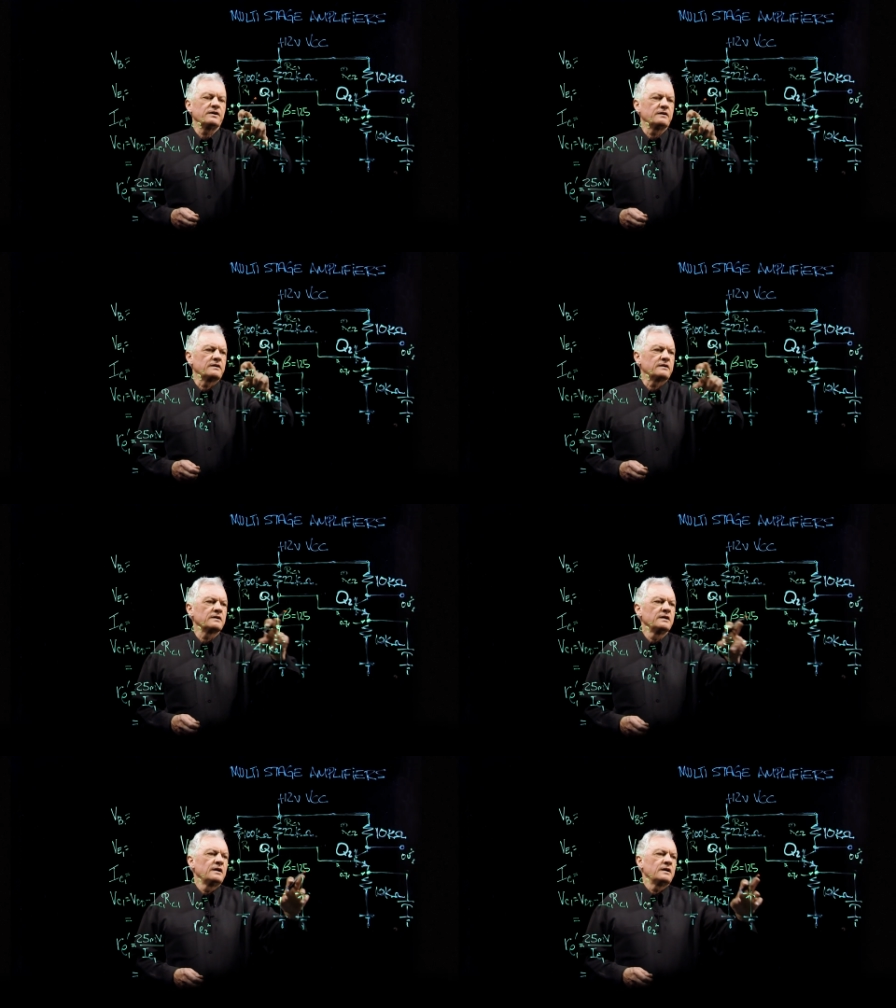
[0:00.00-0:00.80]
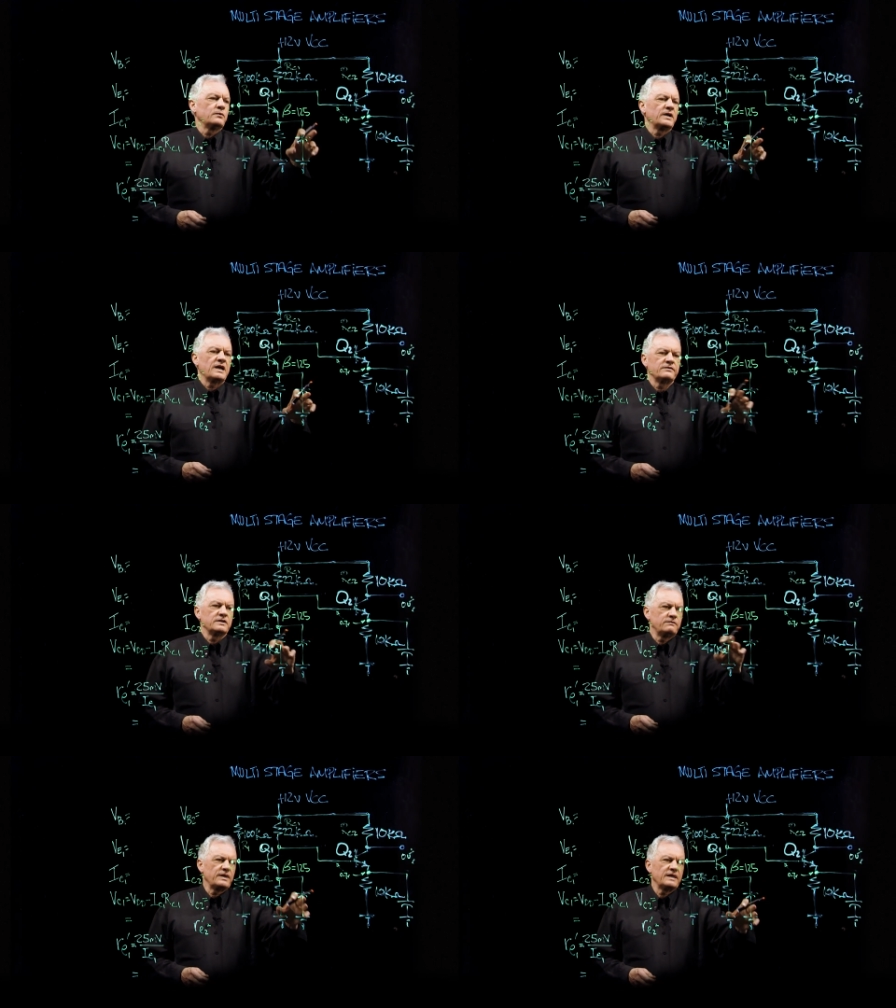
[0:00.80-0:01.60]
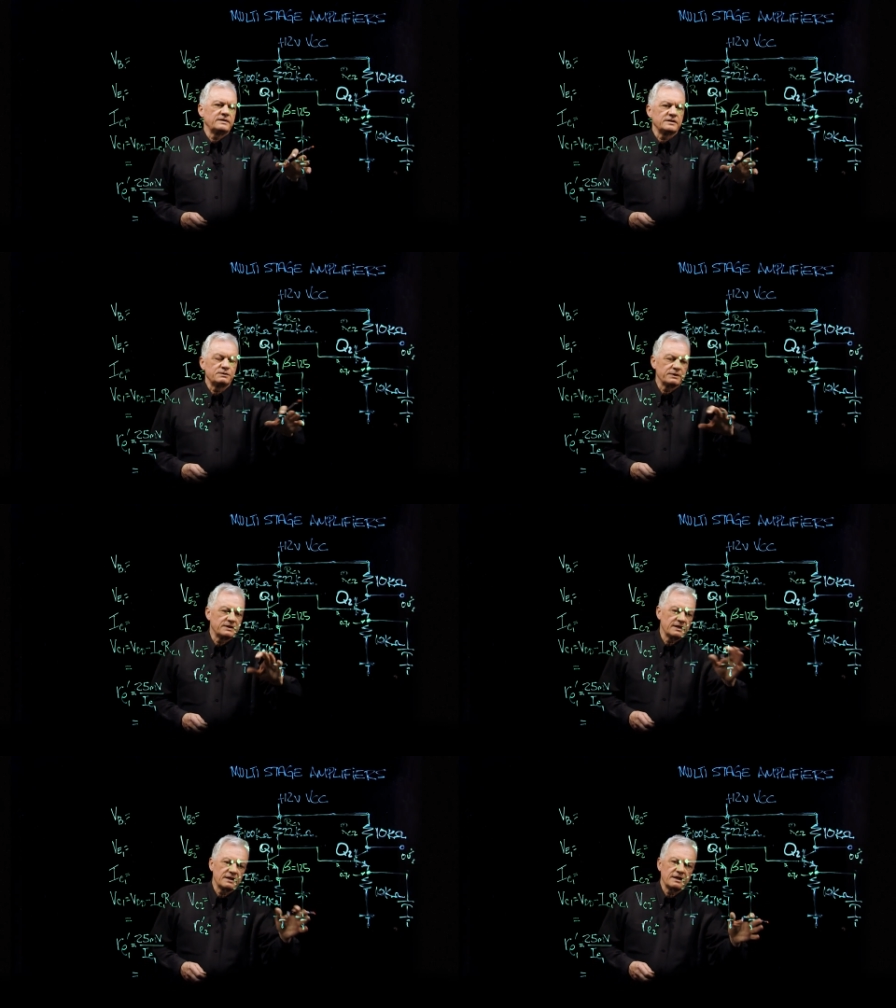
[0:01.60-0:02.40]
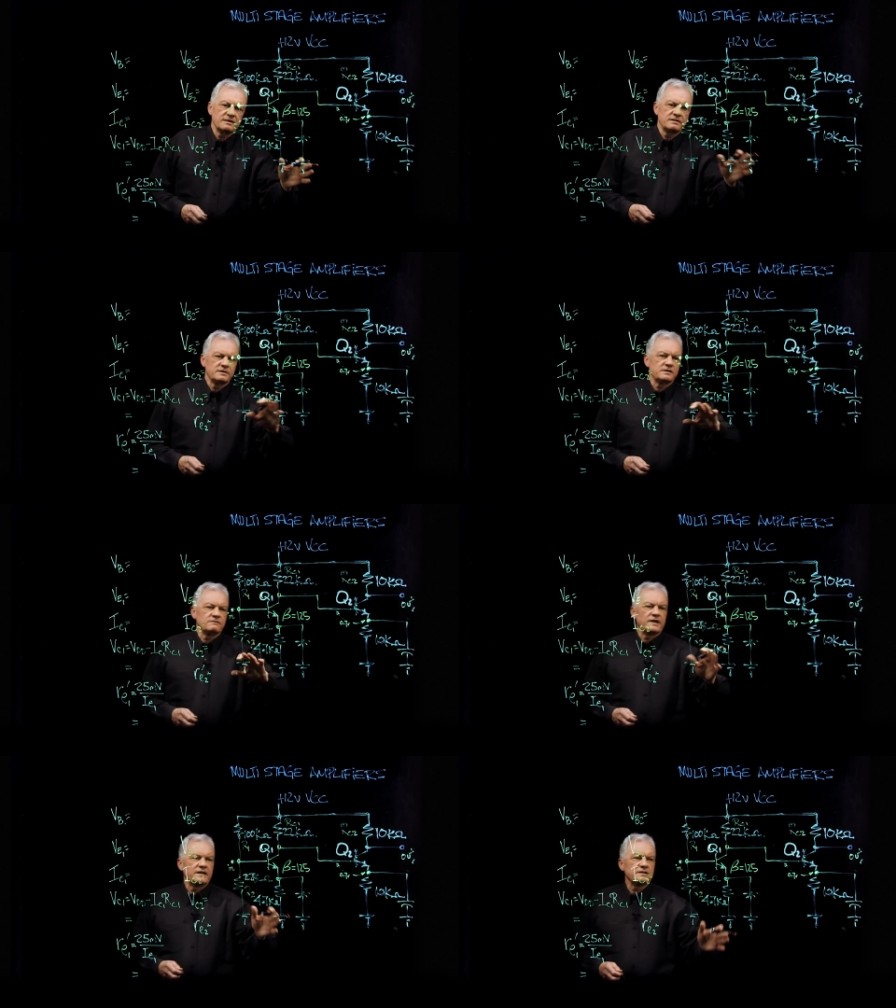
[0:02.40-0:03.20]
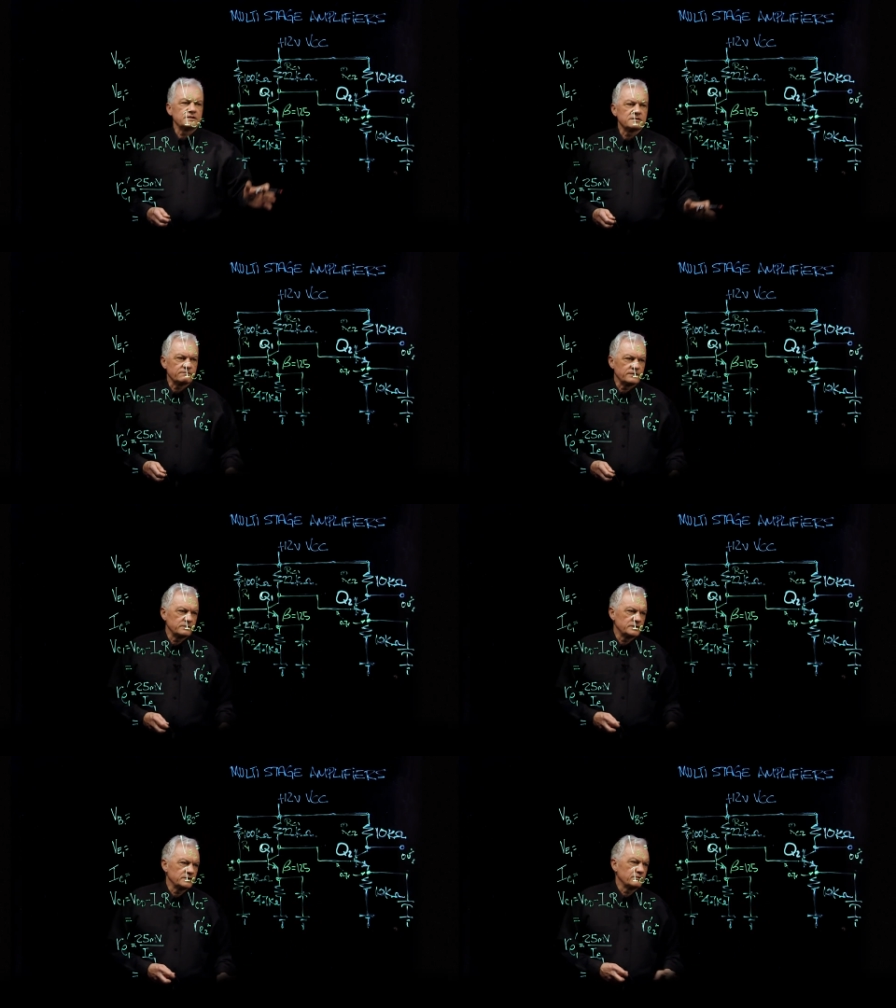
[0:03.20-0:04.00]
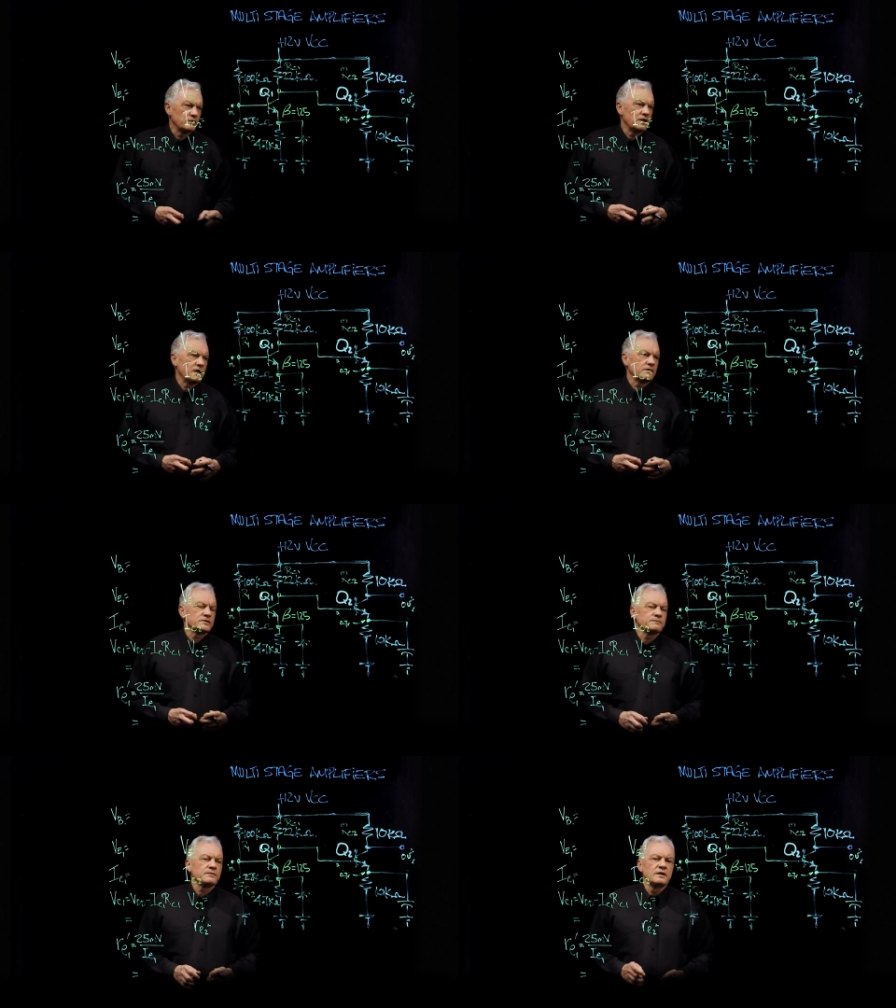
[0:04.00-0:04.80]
here, we have an advantage. But then again, the disadvantage is the frequency roll-offs.